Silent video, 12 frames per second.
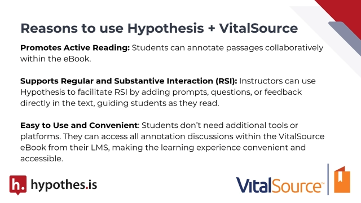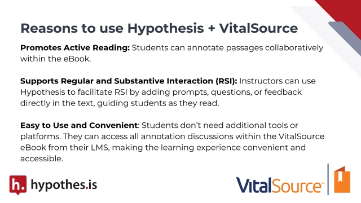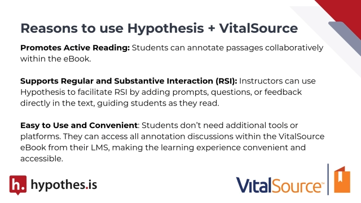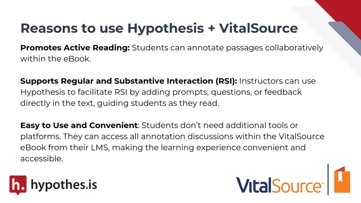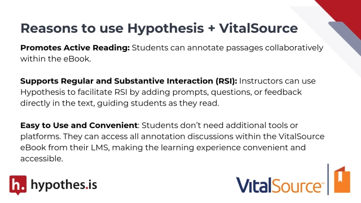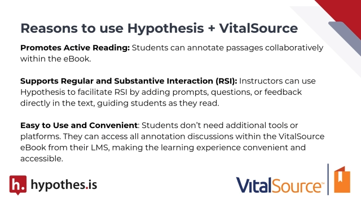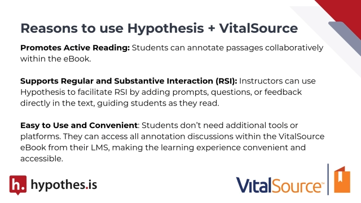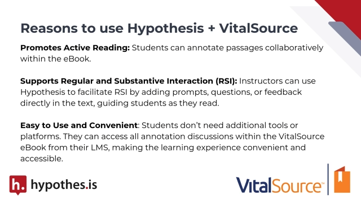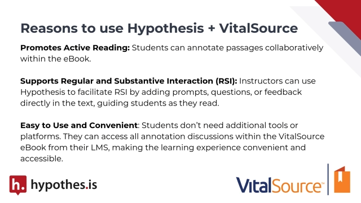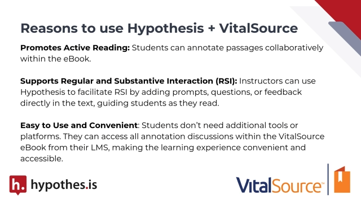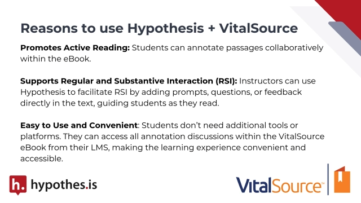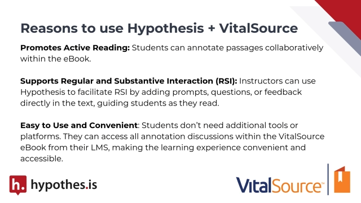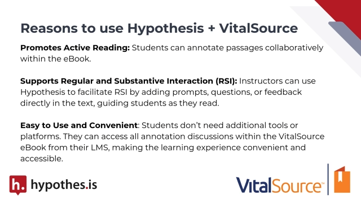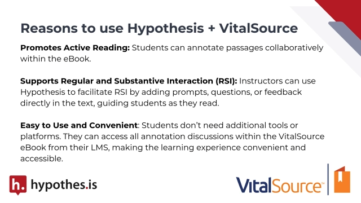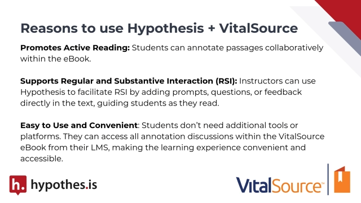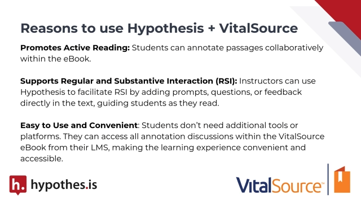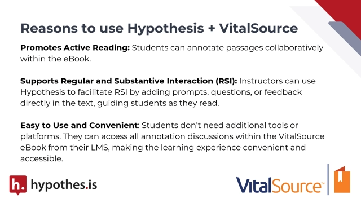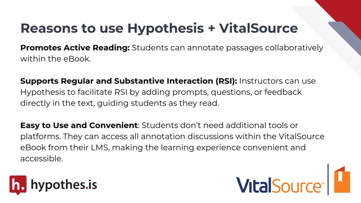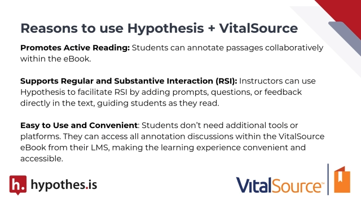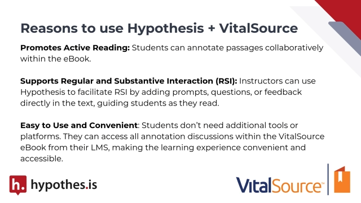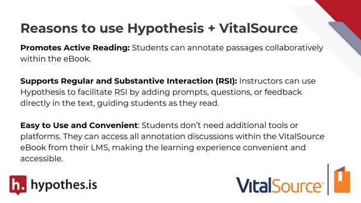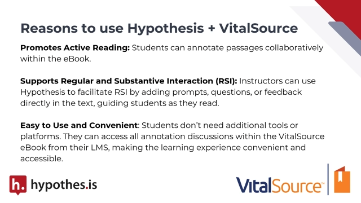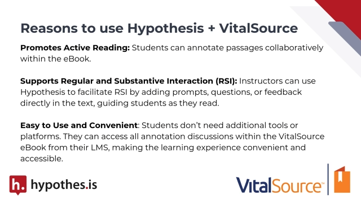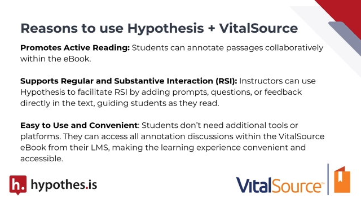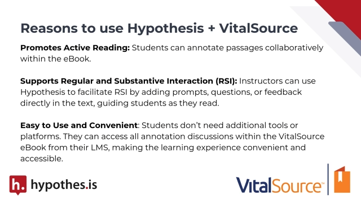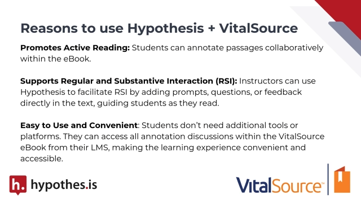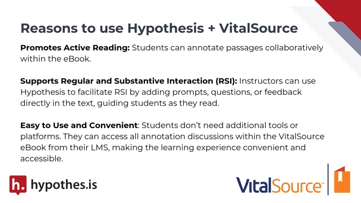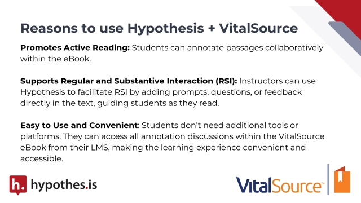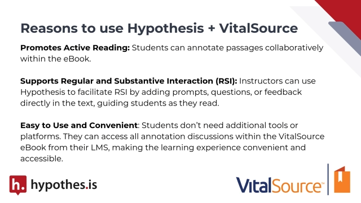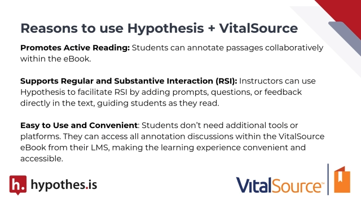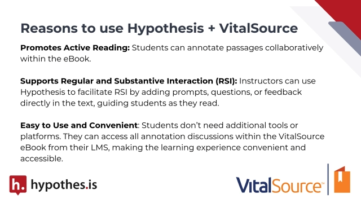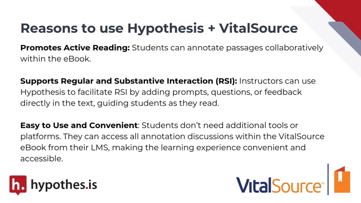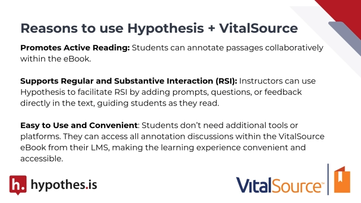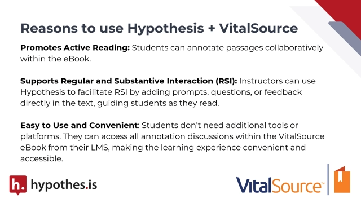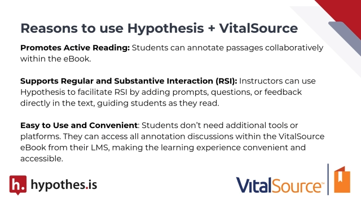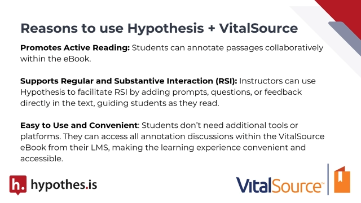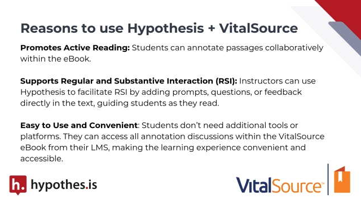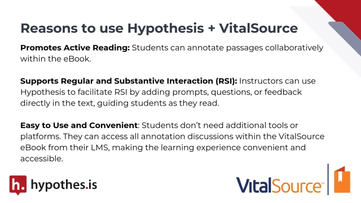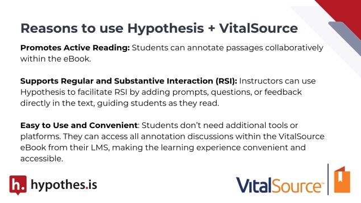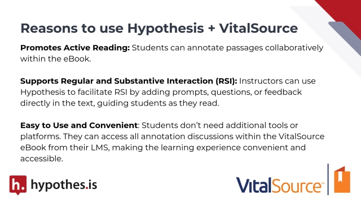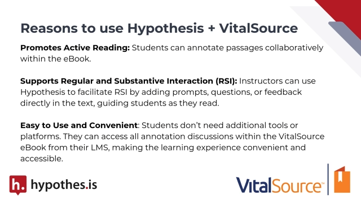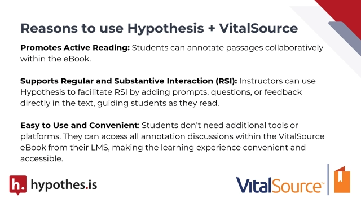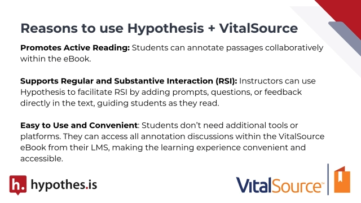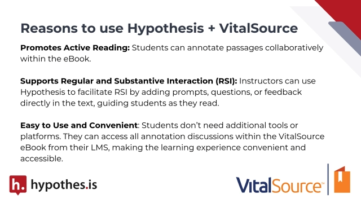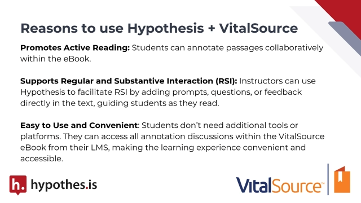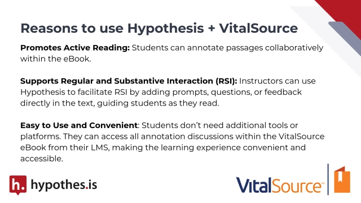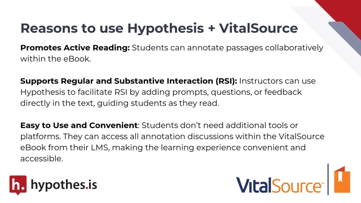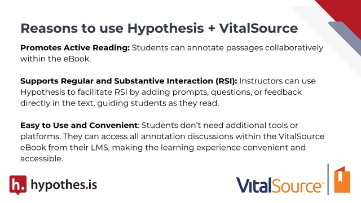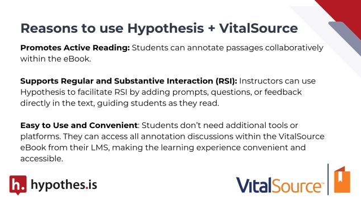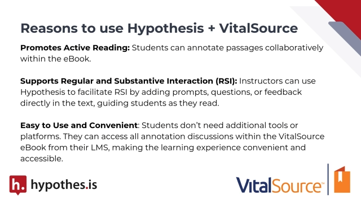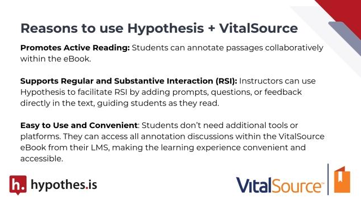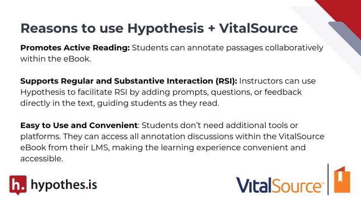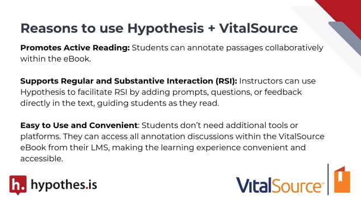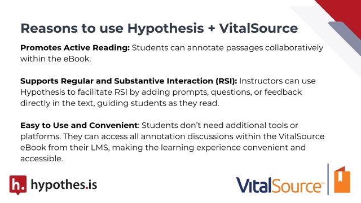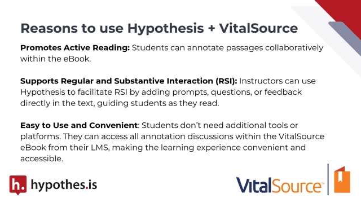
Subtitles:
[unreadable: no face in view]